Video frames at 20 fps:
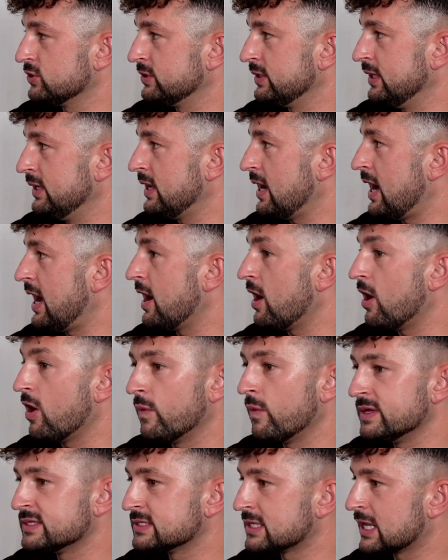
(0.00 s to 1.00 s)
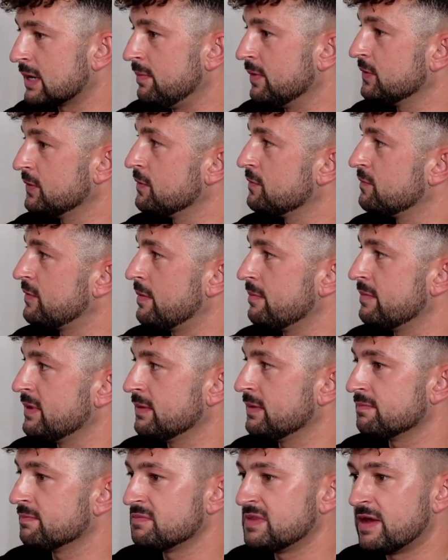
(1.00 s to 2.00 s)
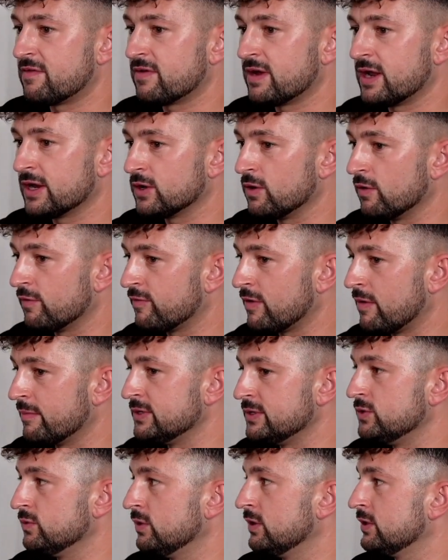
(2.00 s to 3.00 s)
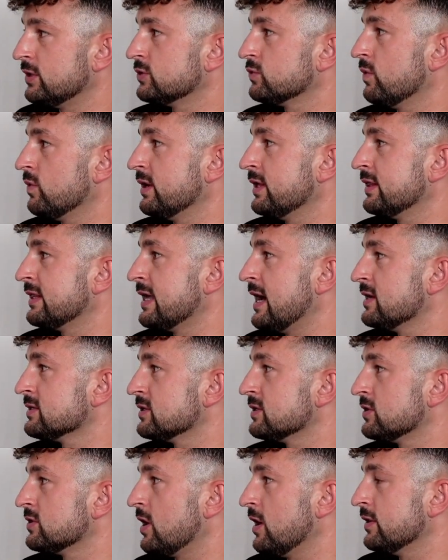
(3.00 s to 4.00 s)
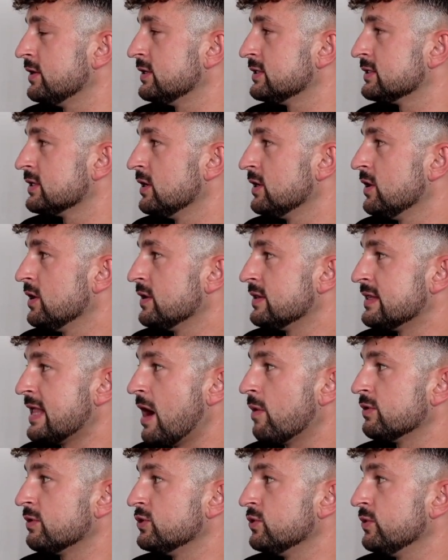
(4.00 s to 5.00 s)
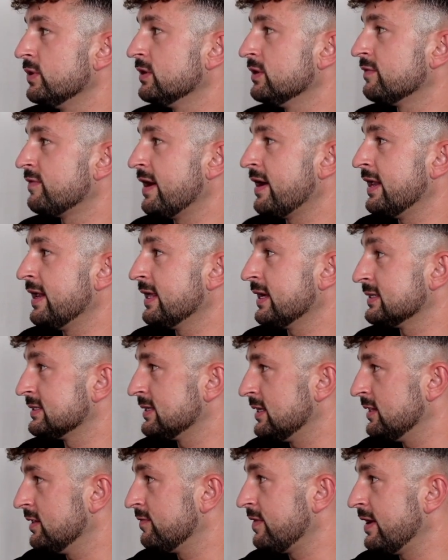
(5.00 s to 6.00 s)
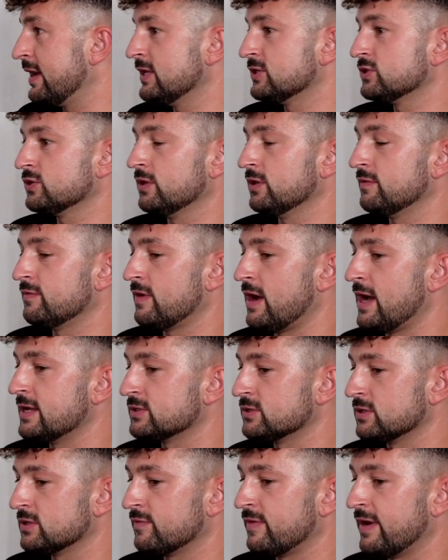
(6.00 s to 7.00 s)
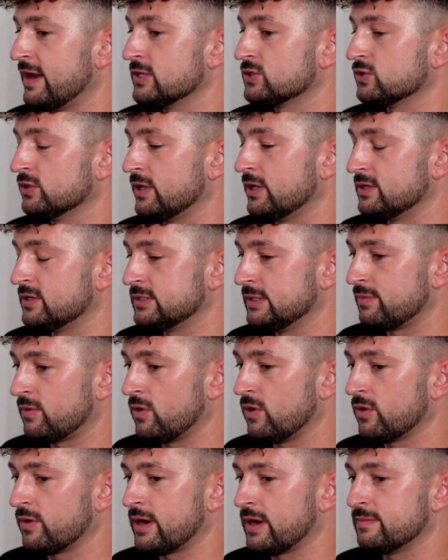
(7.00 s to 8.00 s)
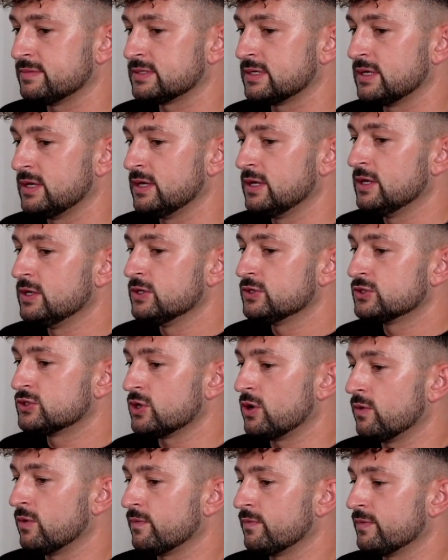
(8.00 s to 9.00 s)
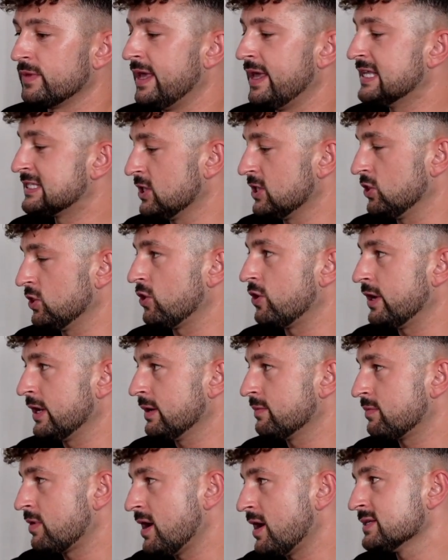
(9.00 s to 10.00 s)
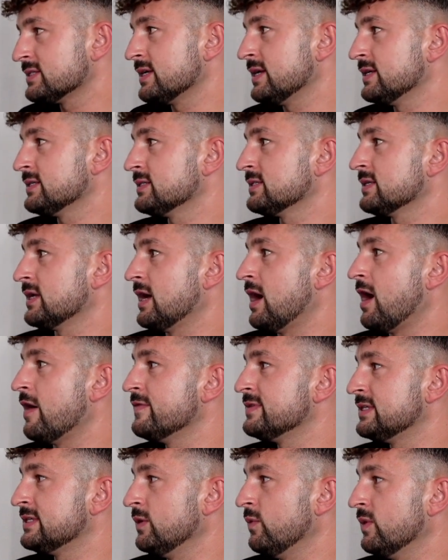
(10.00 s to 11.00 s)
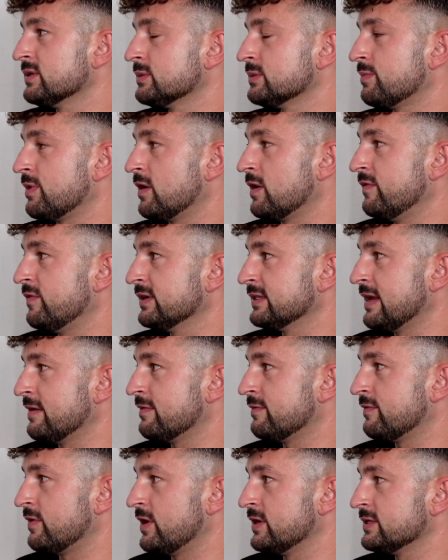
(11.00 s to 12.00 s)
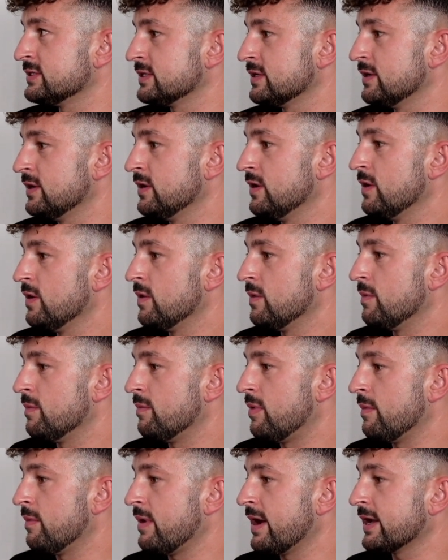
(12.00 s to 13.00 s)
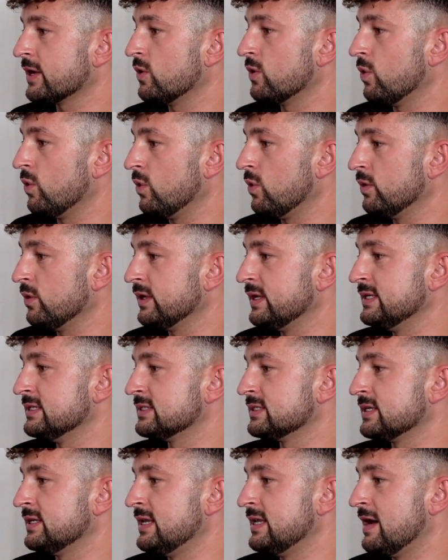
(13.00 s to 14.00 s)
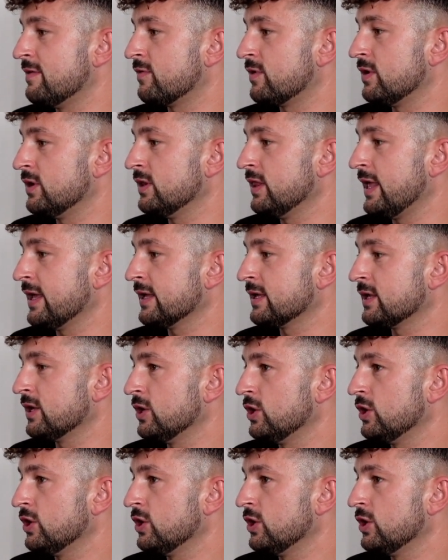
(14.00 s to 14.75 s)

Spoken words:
need, I always set up a GoFundMe. Never had a GoFundMe do under $20,000. Now we're doing the financial advisors or financial literacy programs. So it's a learning process. Right. Obviously, it wasn't perfect at first, but my goal is to never like